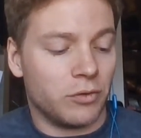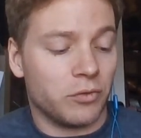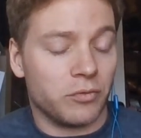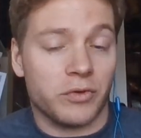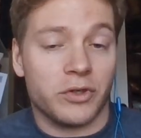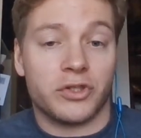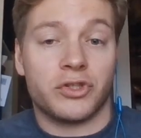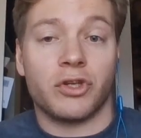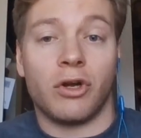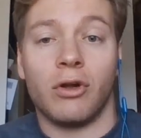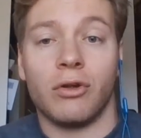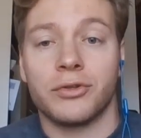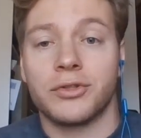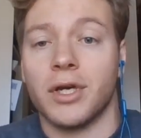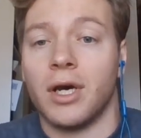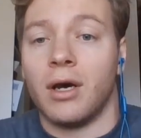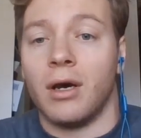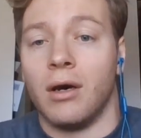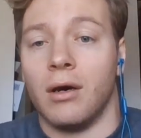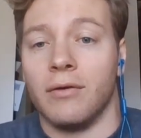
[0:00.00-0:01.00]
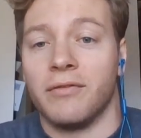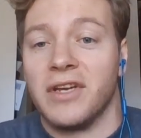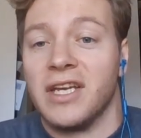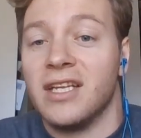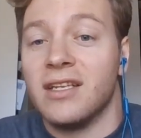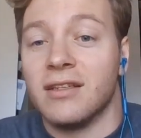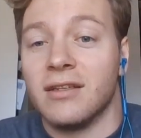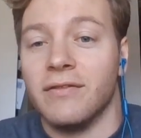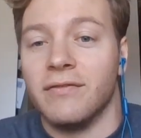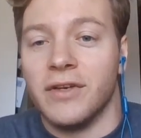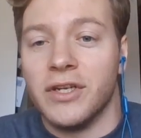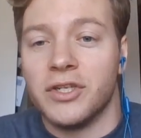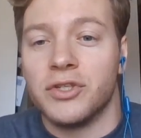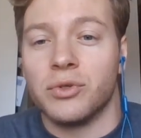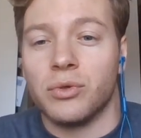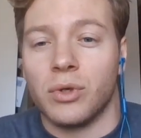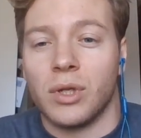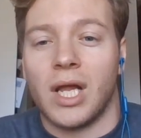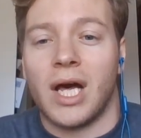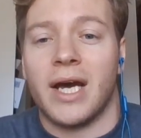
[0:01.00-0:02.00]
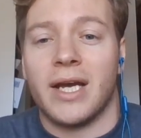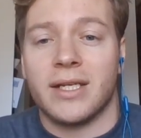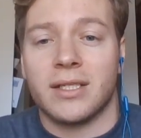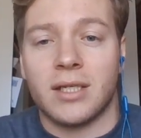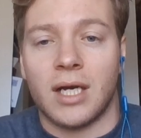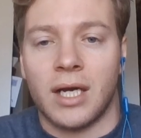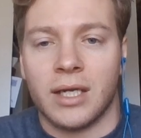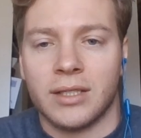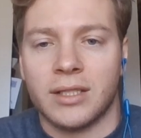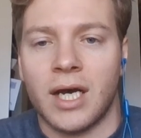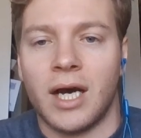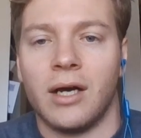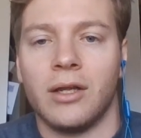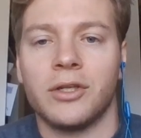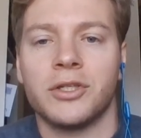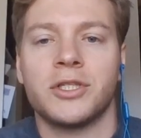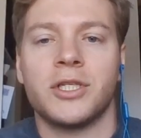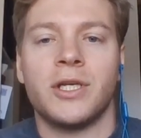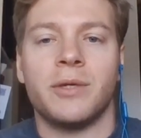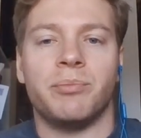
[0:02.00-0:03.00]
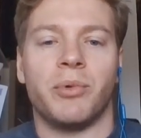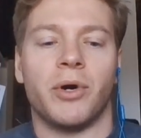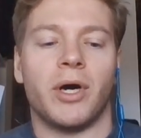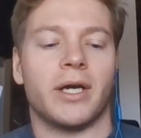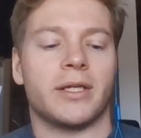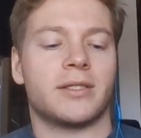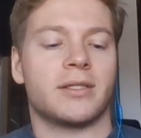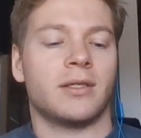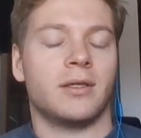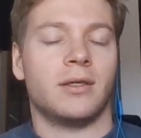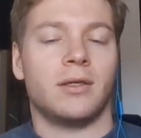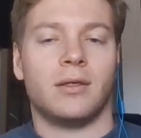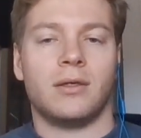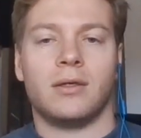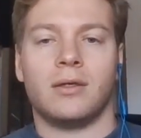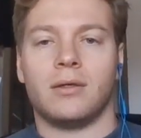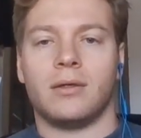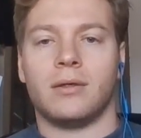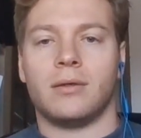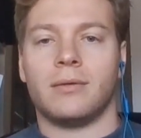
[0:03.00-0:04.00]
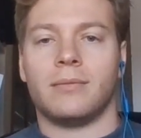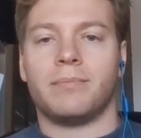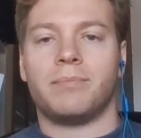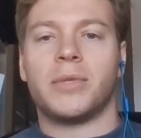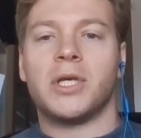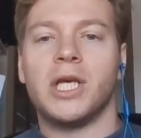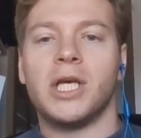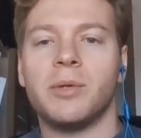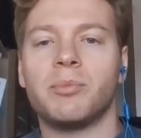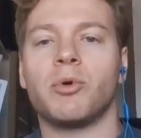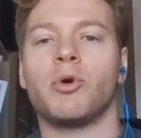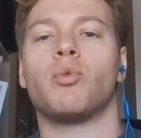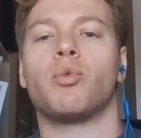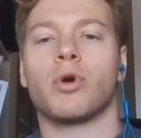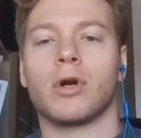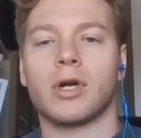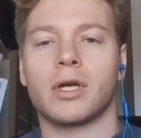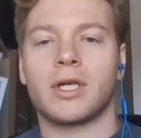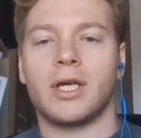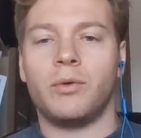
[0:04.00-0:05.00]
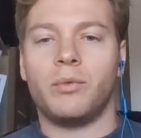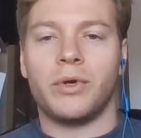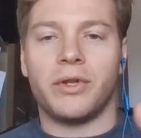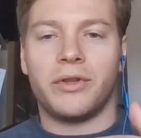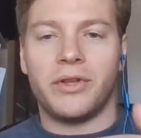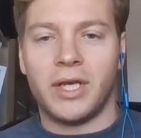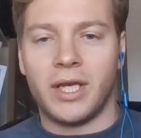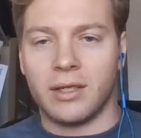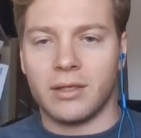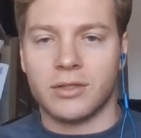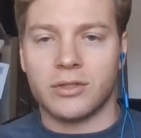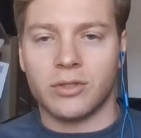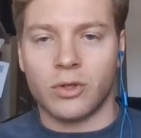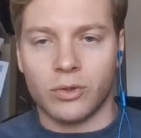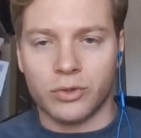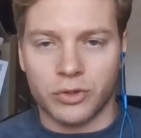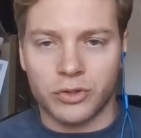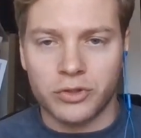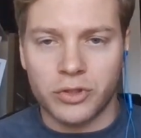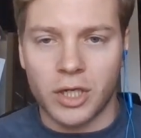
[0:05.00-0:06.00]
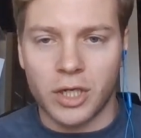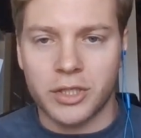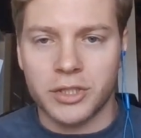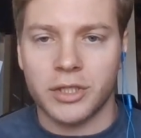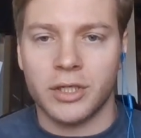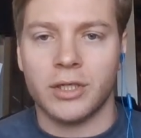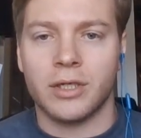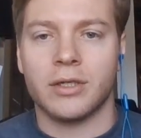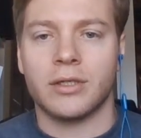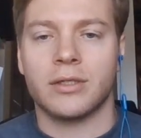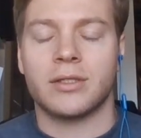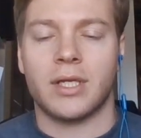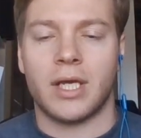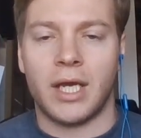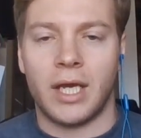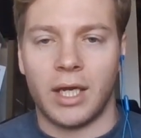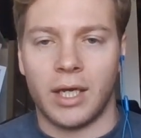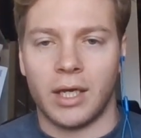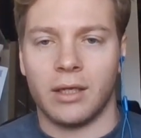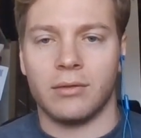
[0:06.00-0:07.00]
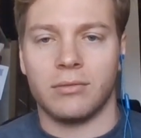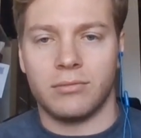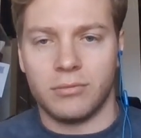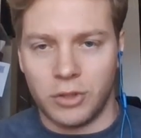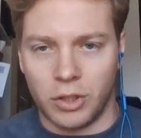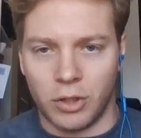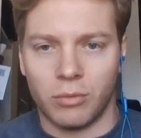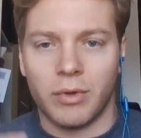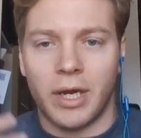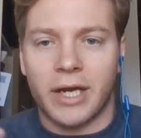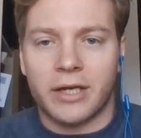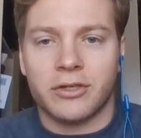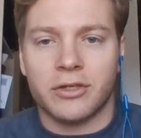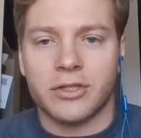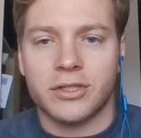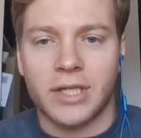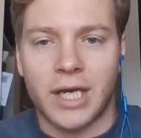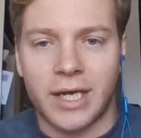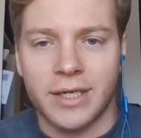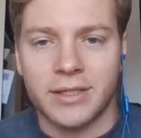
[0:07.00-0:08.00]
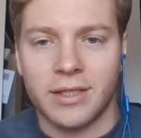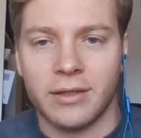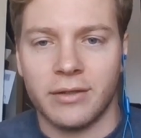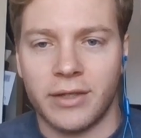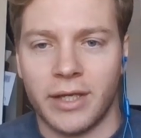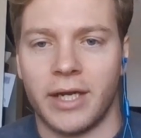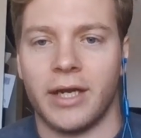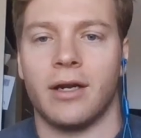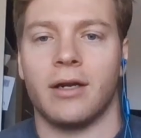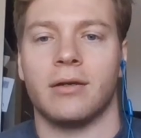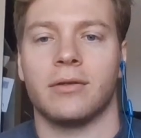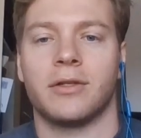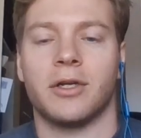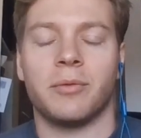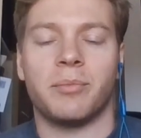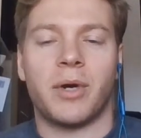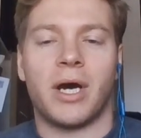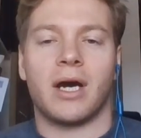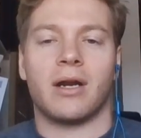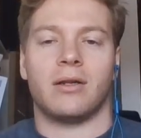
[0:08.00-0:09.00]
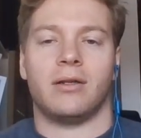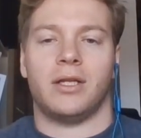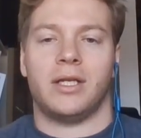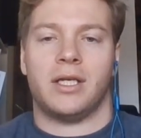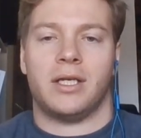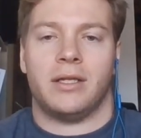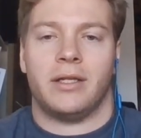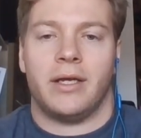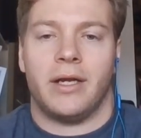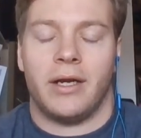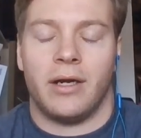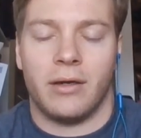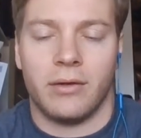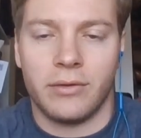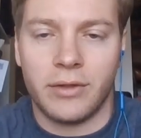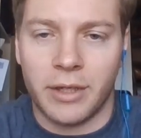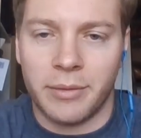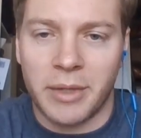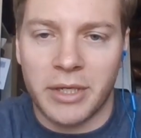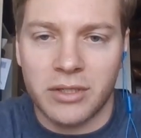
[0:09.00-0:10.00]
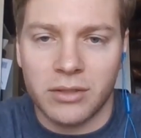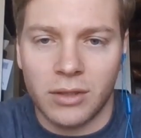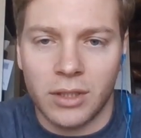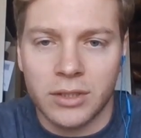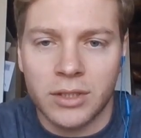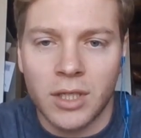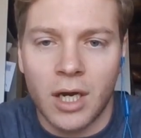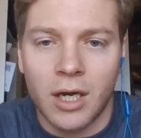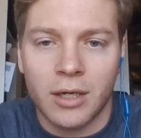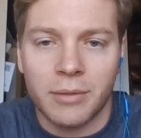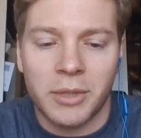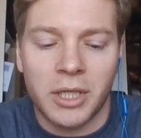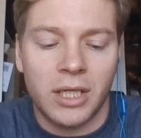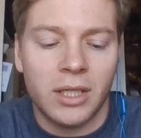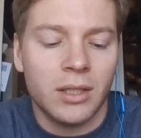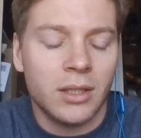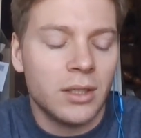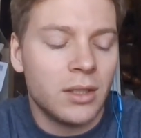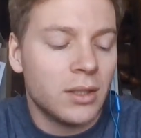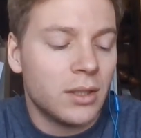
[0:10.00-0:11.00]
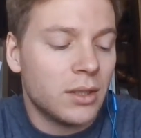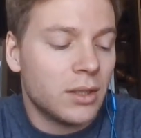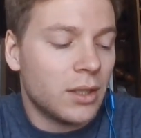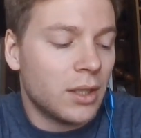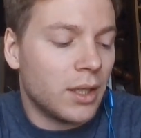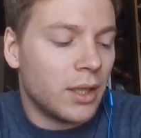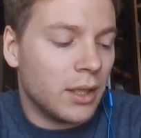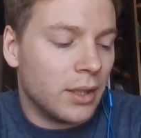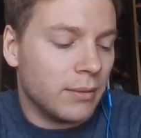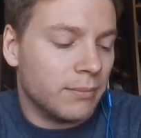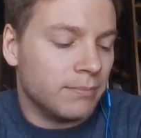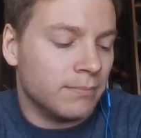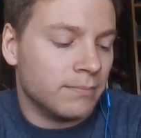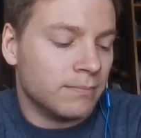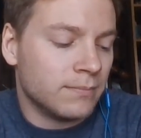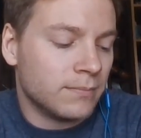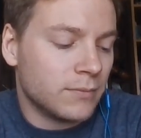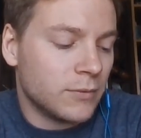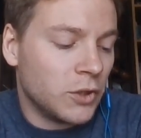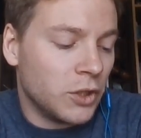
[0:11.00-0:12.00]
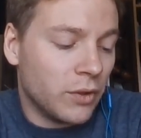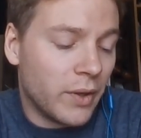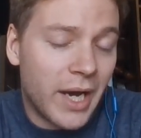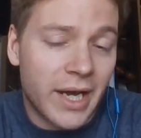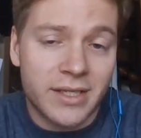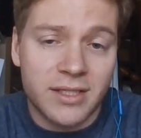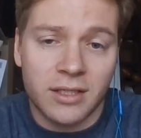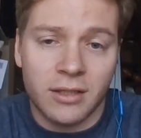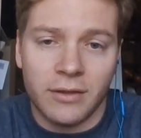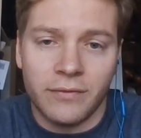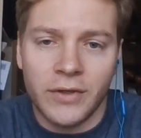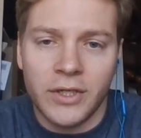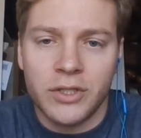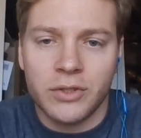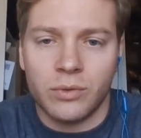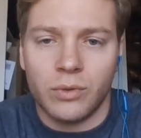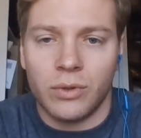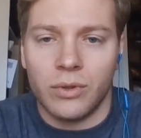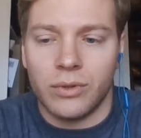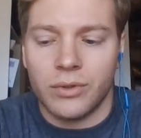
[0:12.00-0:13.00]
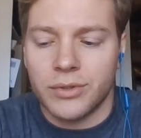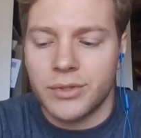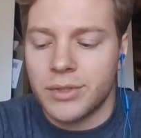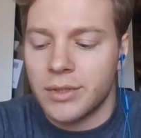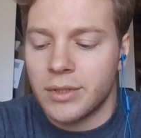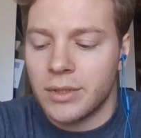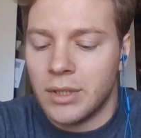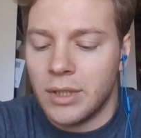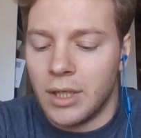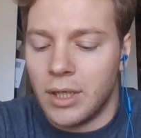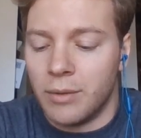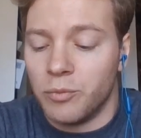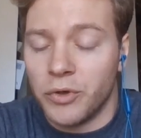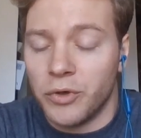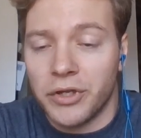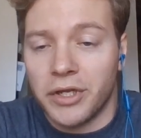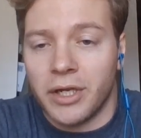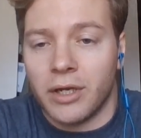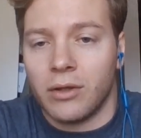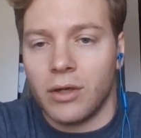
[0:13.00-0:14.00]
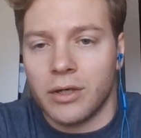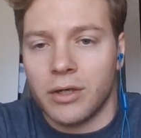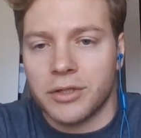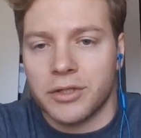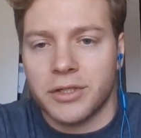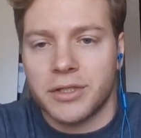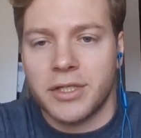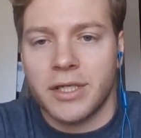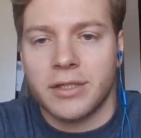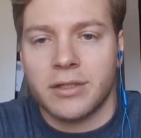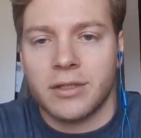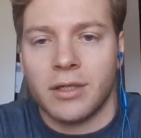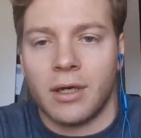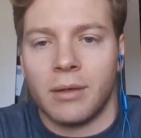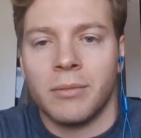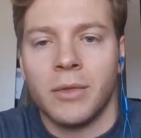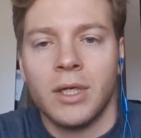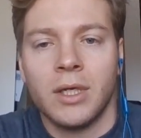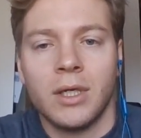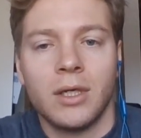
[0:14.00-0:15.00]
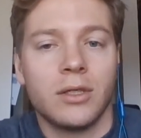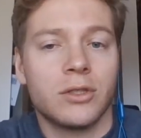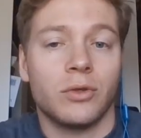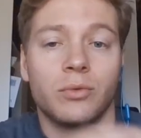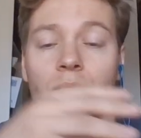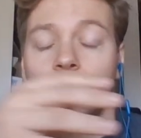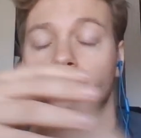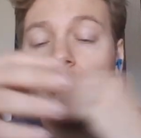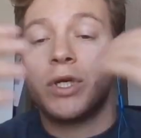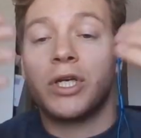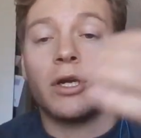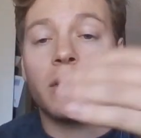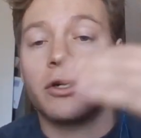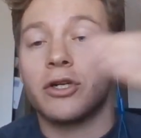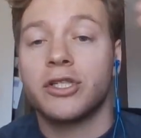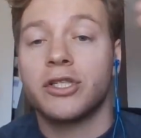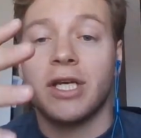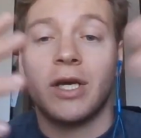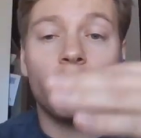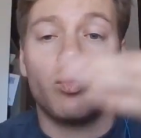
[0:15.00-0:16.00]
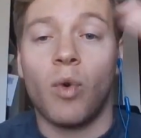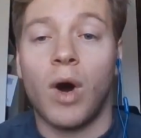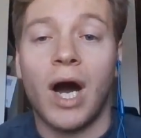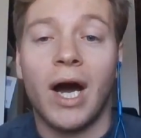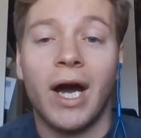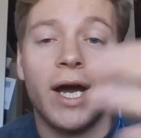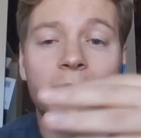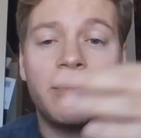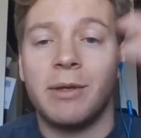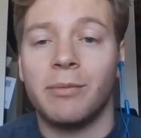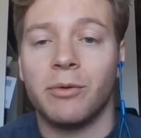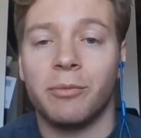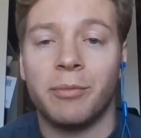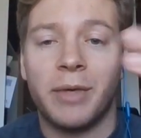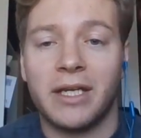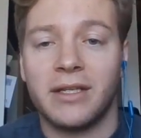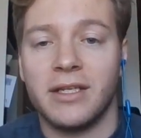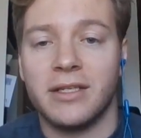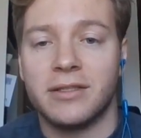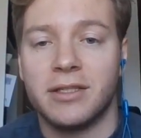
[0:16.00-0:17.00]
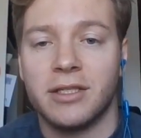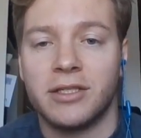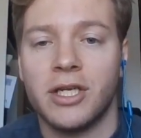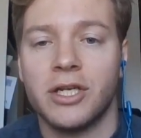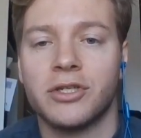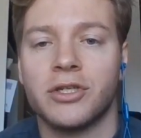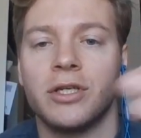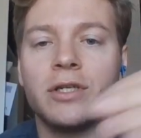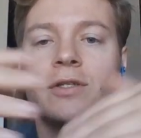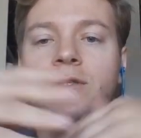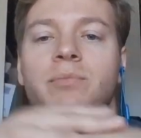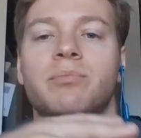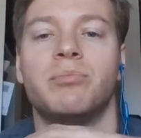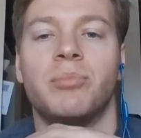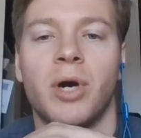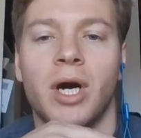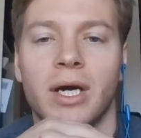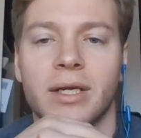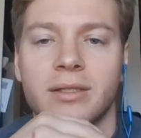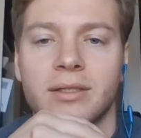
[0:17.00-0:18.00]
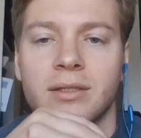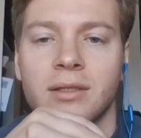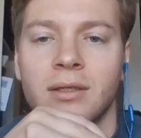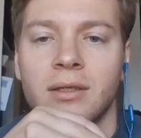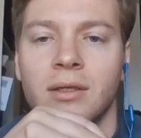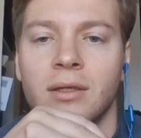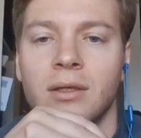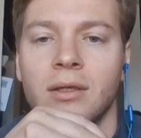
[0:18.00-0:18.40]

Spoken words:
result of individualized ontology, but people working within social structures and exercising their bodily and their mental autonomy, as individuals, within a larger system, so we can understand why people make these decisions. But